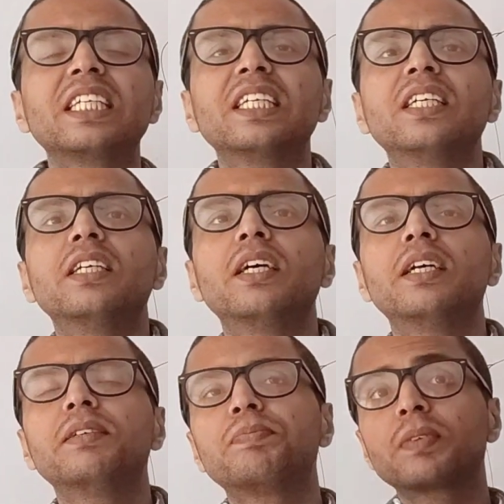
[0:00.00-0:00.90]

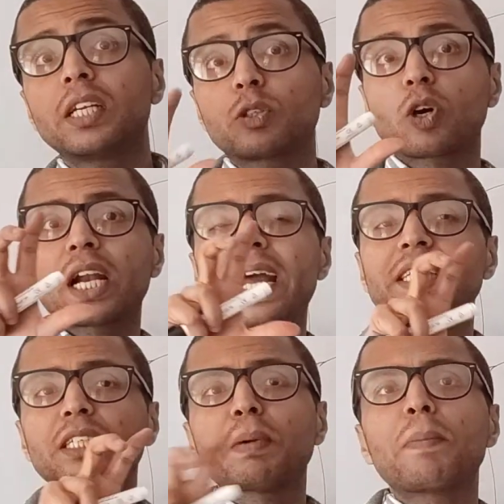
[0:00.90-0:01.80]

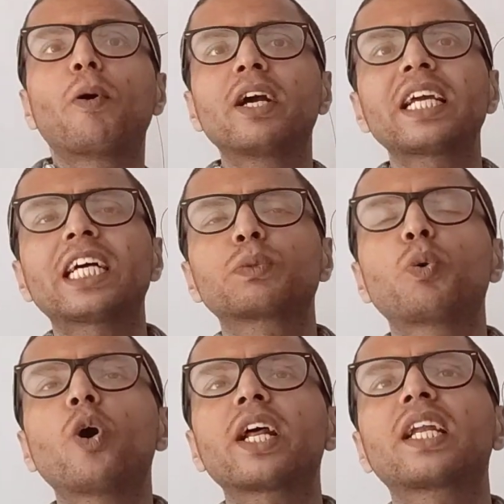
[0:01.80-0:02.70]
recognizes my body as
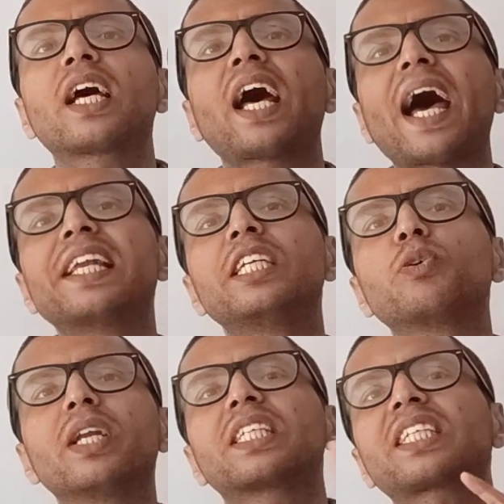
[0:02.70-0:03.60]
foreign, and it
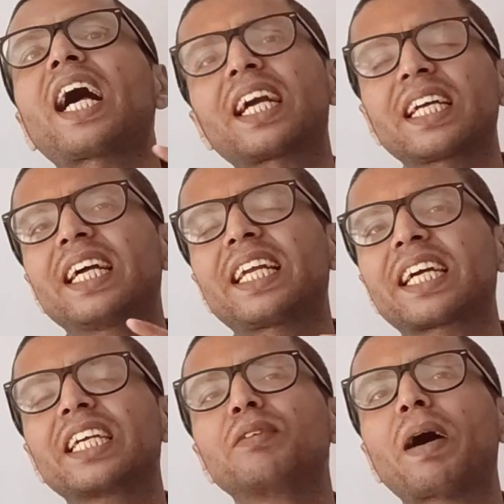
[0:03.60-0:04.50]
will start
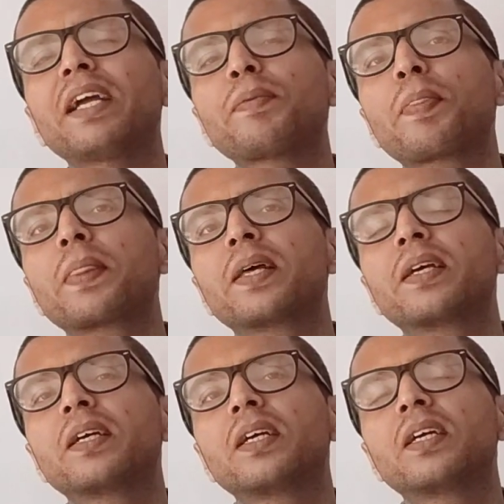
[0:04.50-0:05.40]
attacking my
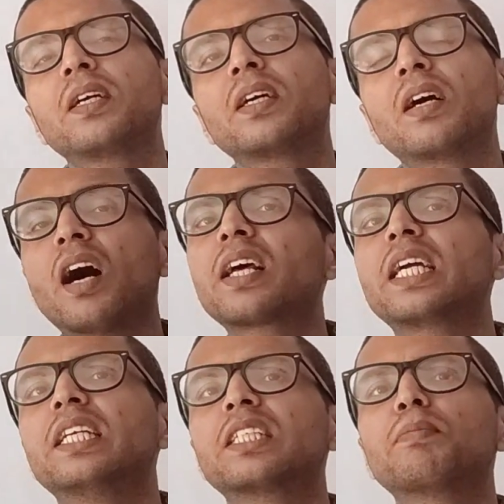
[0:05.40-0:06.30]

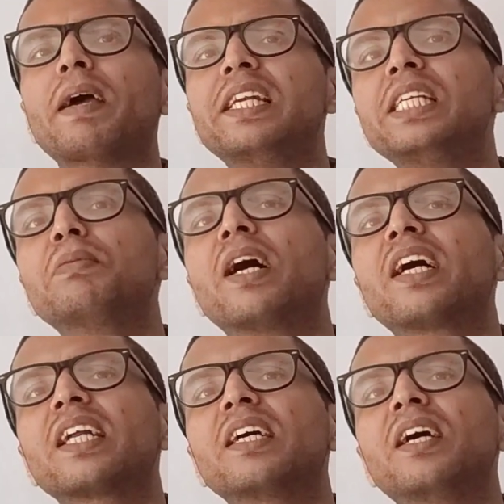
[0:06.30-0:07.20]
organs, my
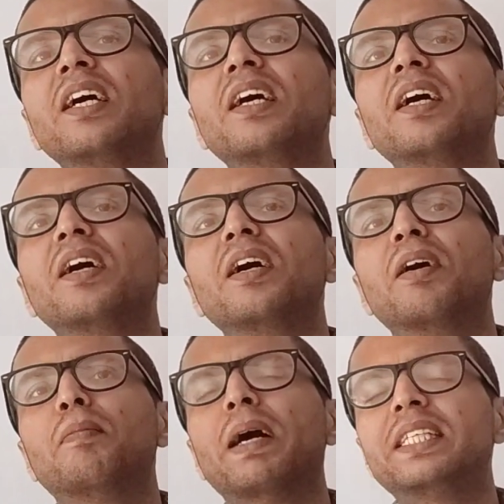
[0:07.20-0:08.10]
liver,
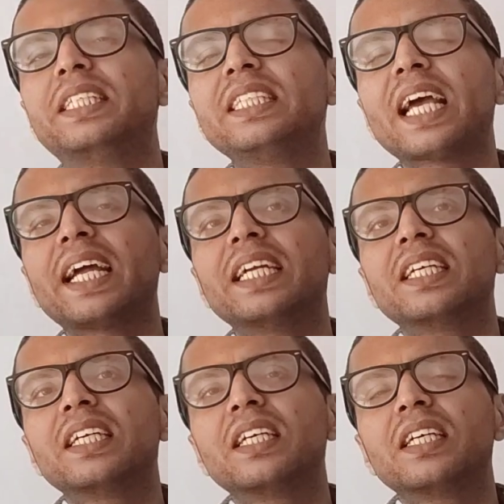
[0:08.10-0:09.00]
my
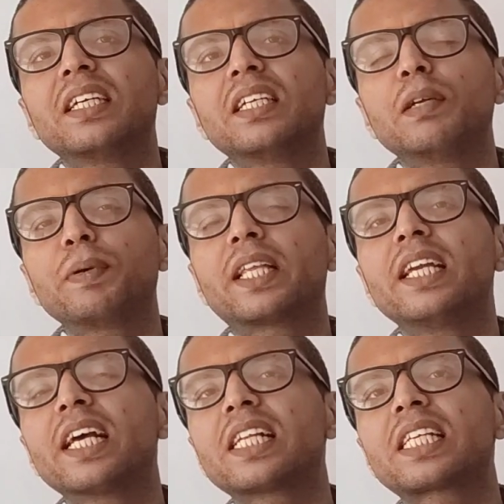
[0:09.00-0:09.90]
GI
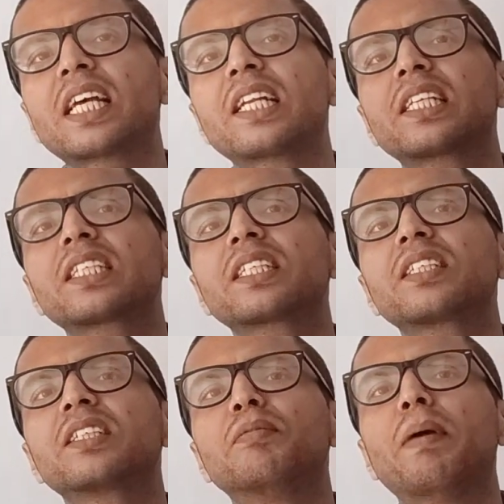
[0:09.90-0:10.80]
epithelial cells,
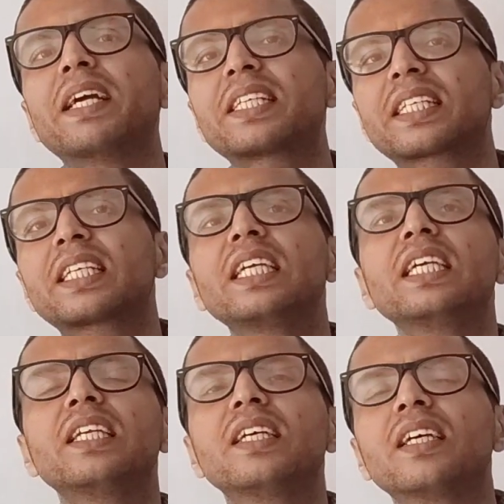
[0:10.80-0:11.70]
my
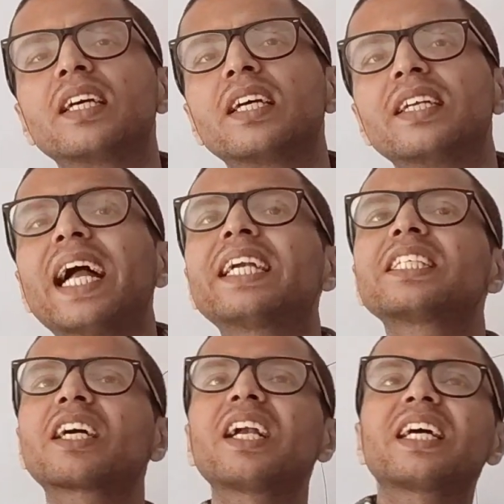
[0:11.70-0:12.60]
skin. That
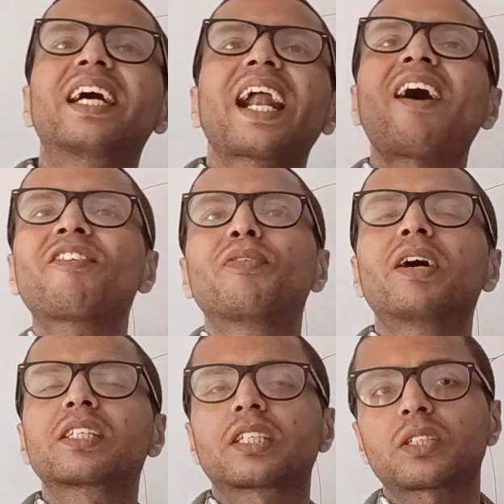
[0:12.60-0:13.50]
is called graft
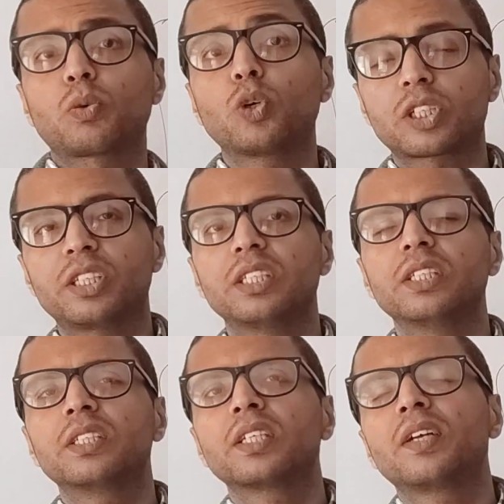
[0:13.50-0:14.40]
versus host
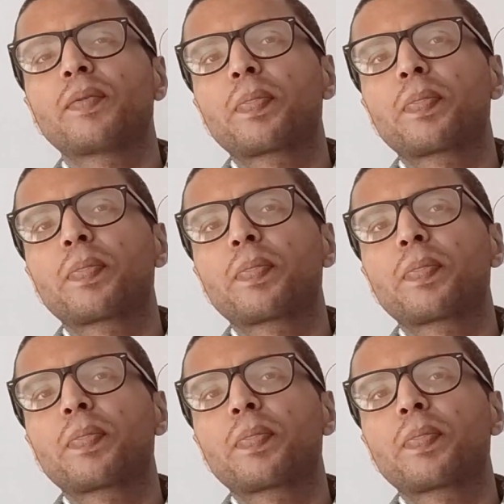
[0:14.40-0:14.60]
disease,